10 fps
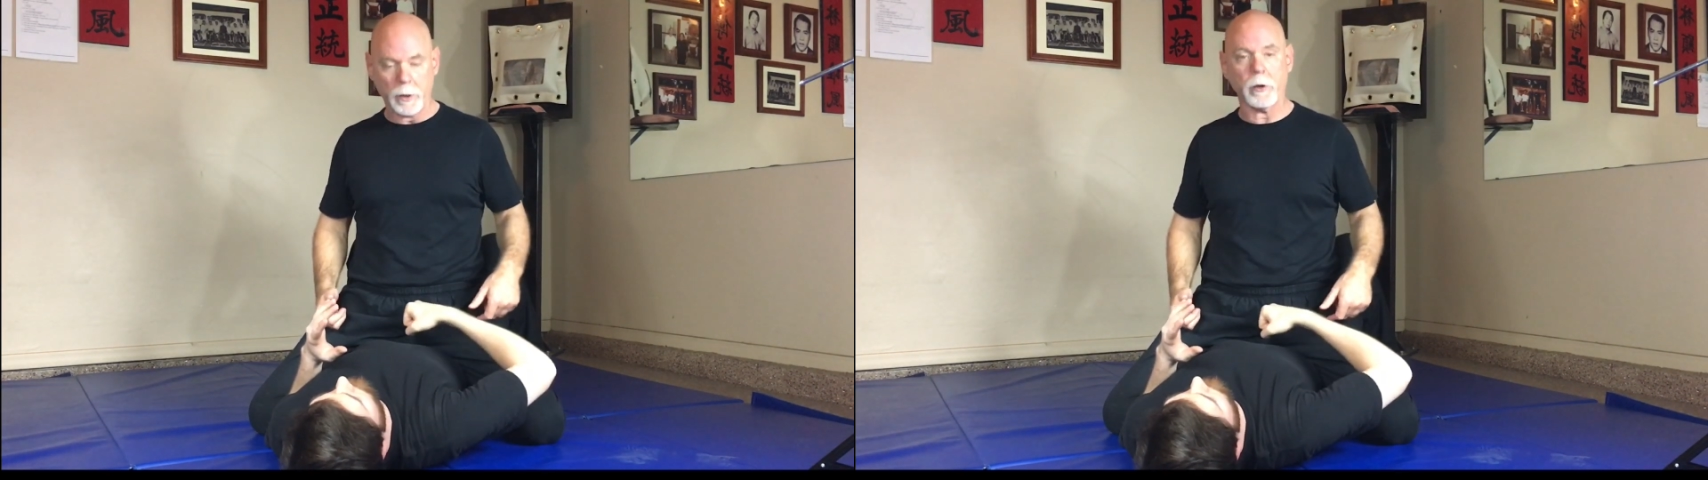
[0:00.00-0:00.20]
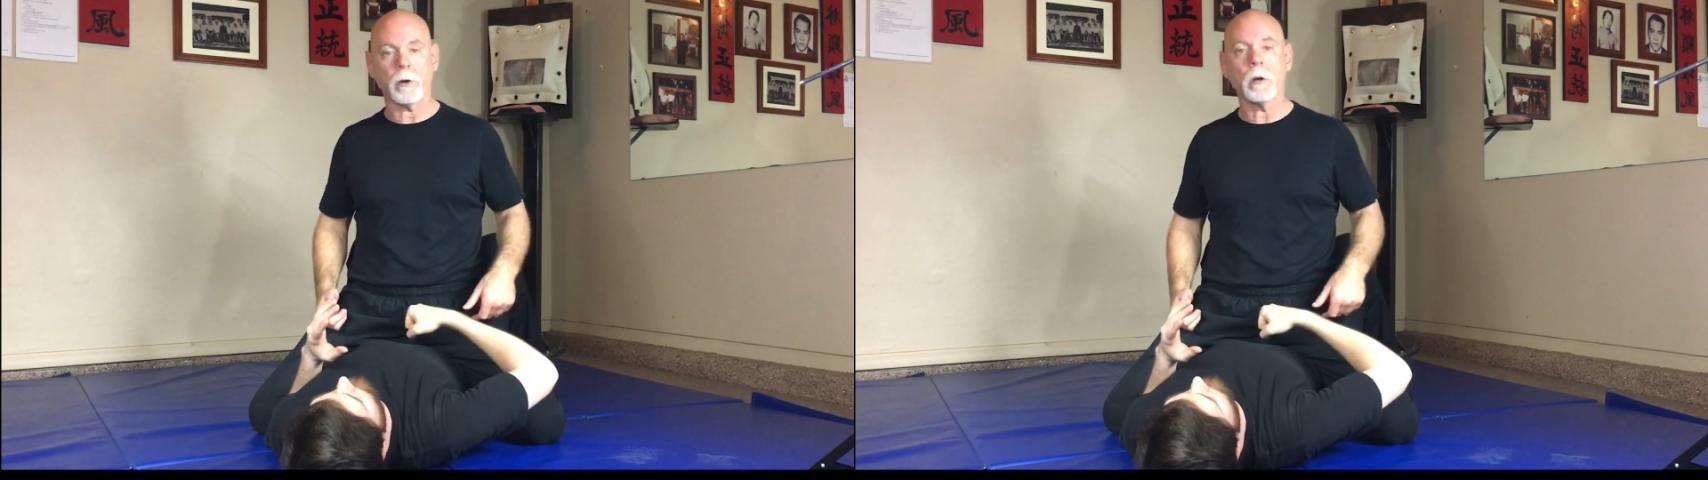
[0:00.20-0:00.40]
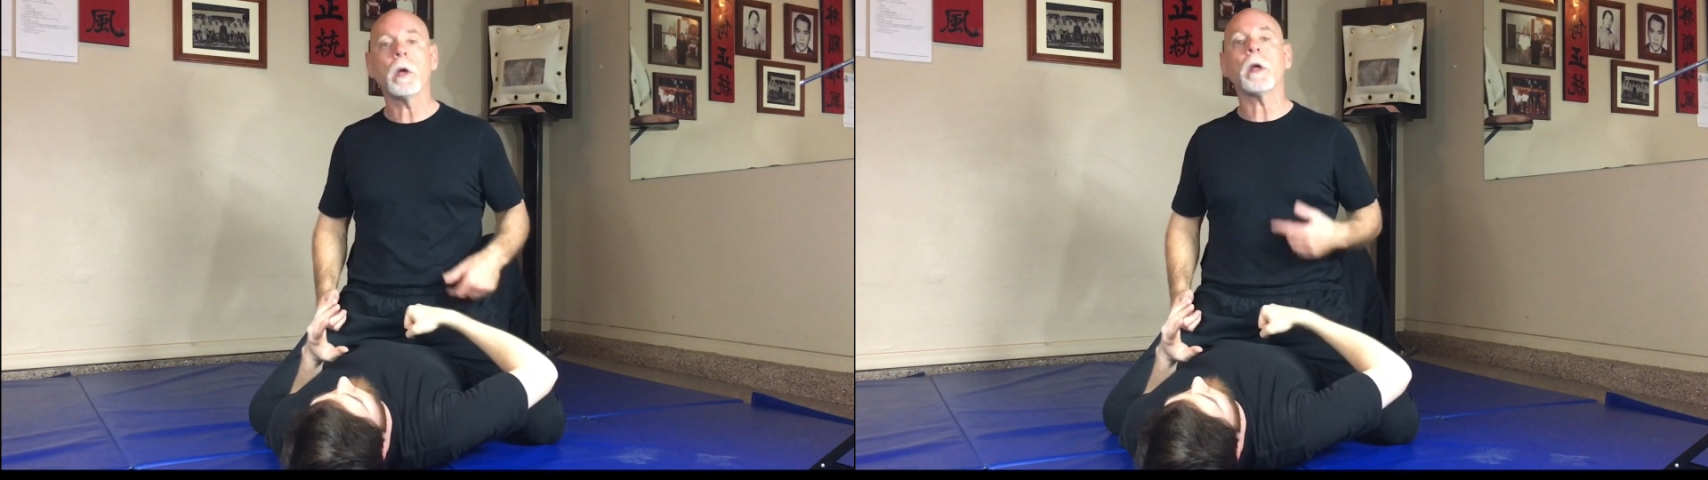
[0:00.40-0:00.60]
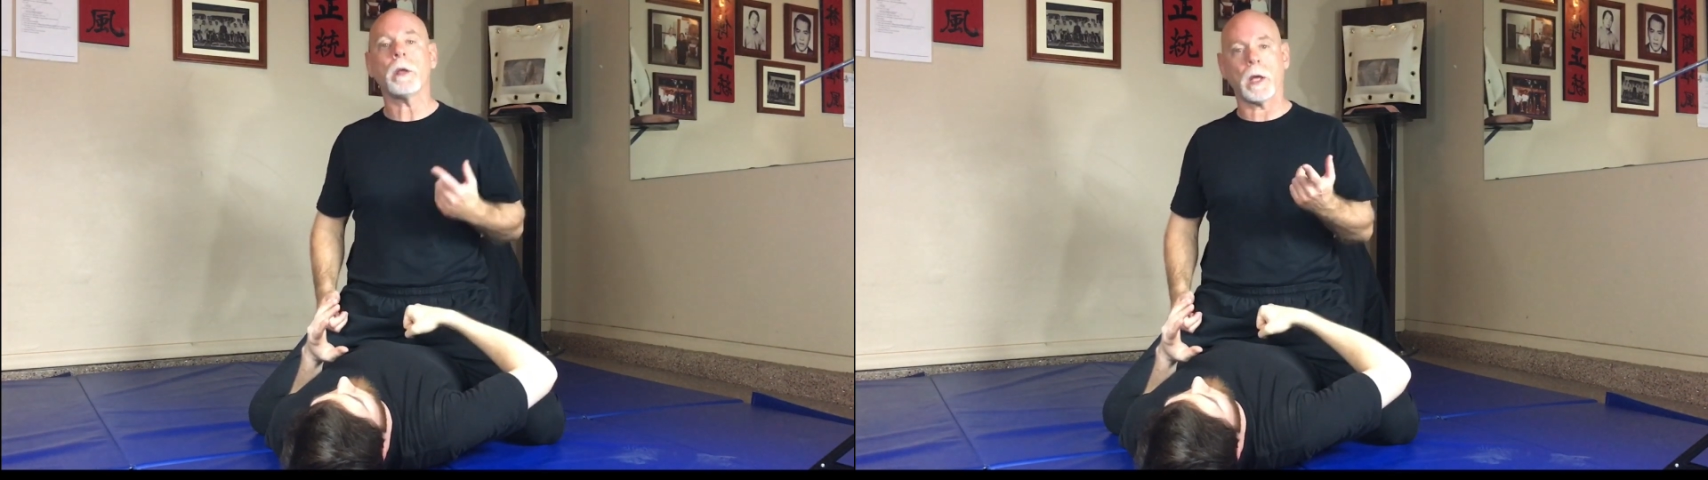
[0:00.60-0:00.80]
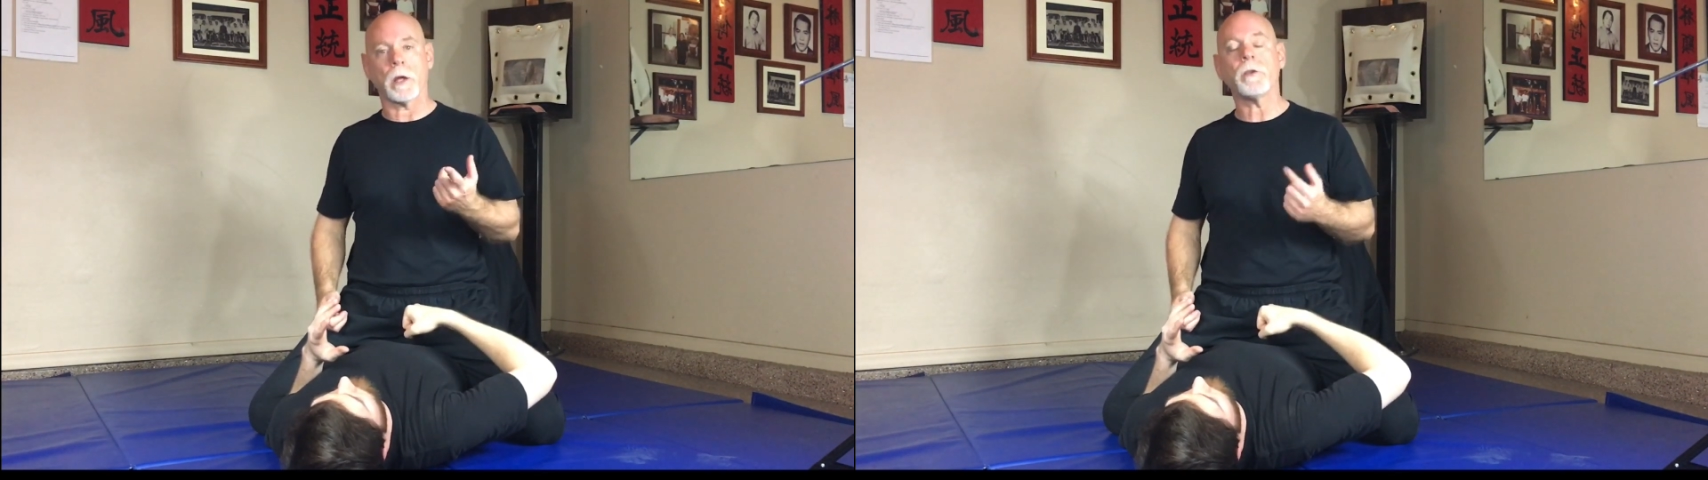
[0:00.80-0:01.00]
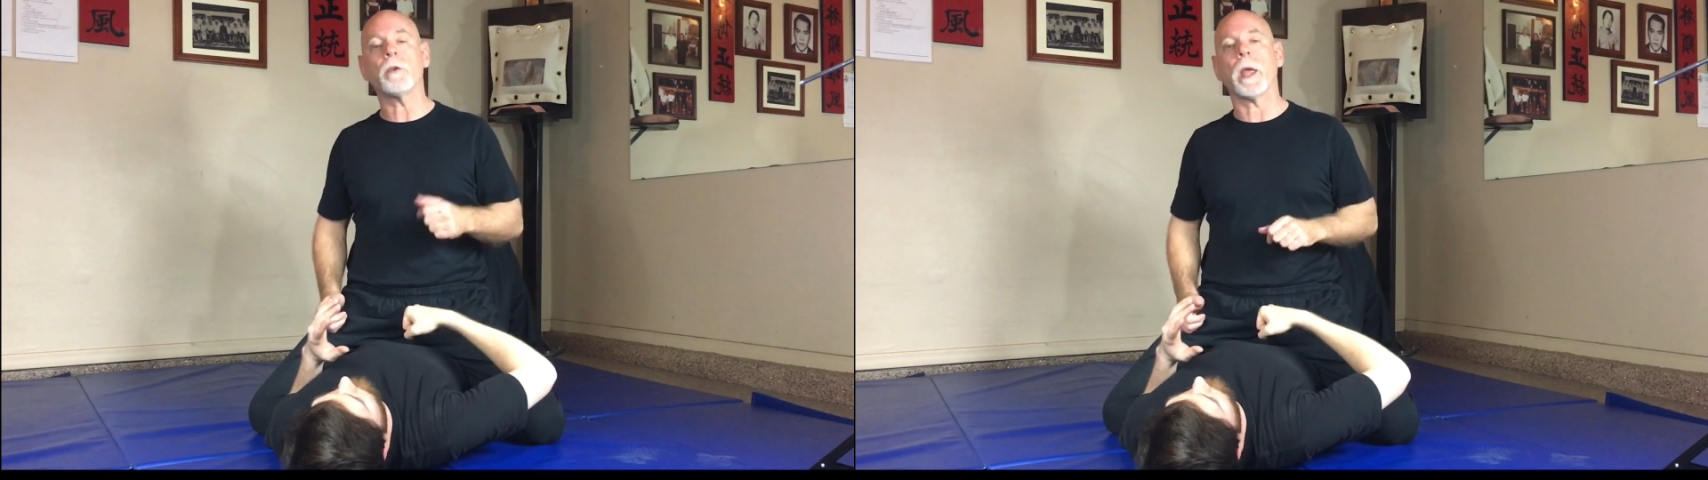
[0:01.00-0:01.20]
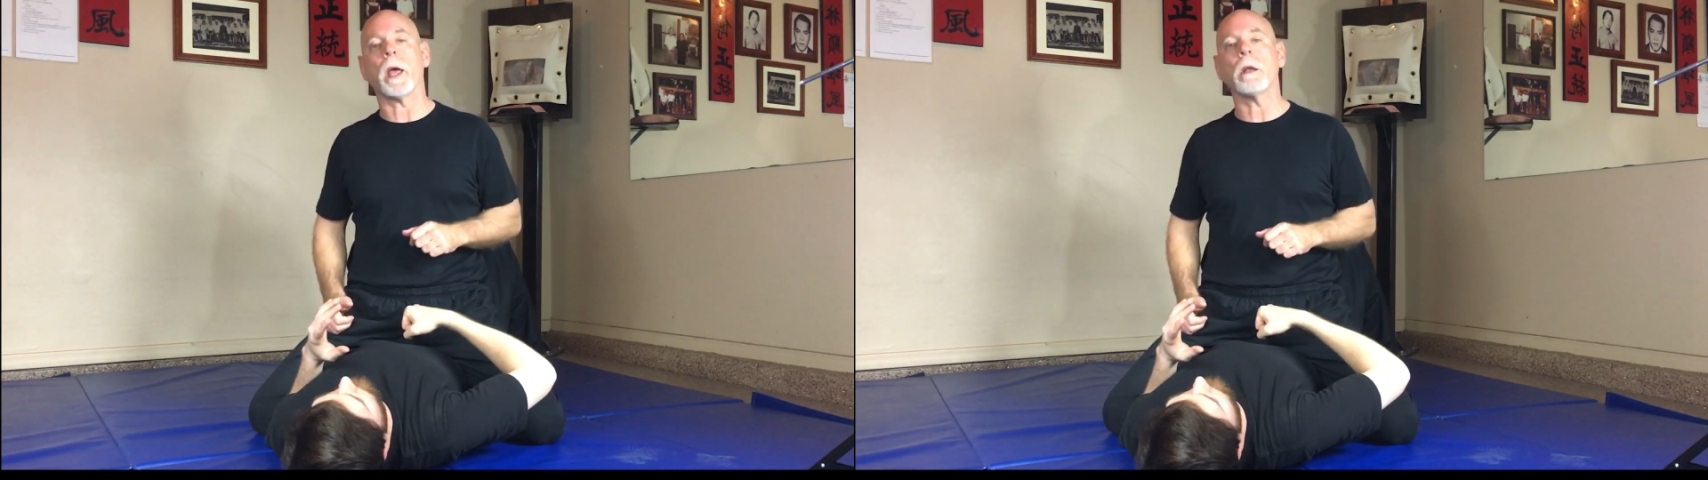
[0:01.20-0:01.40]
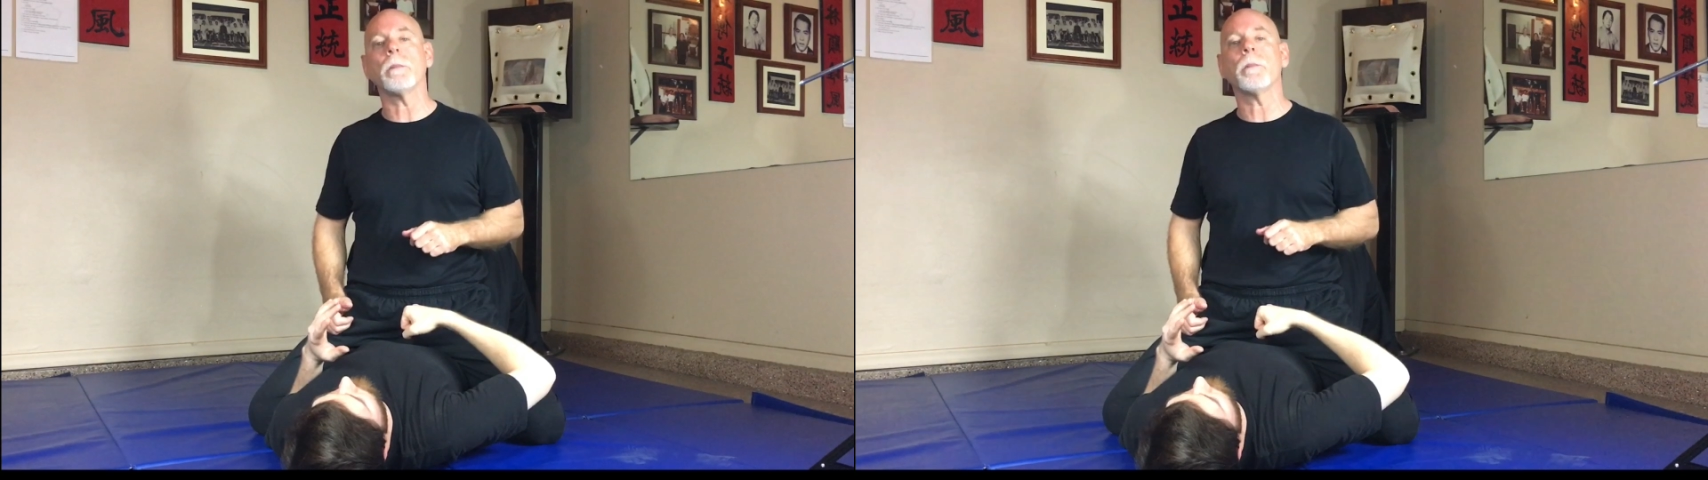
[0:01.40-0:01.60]
here. Yes, you
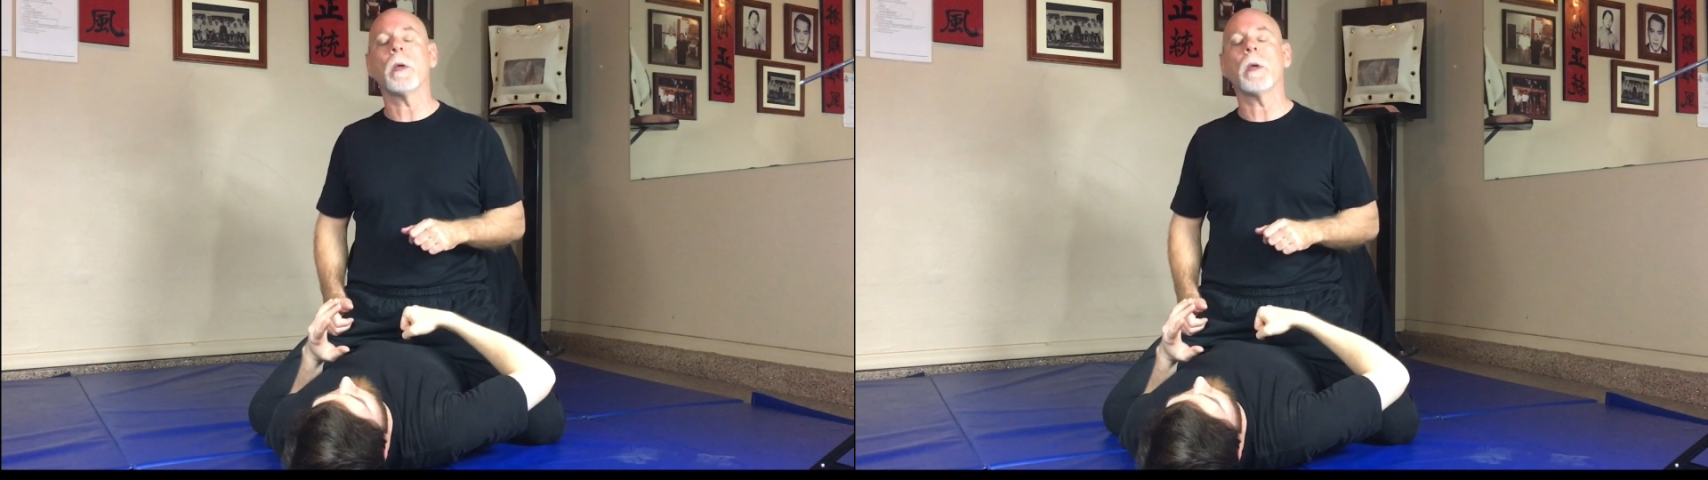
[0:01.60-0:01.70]
can.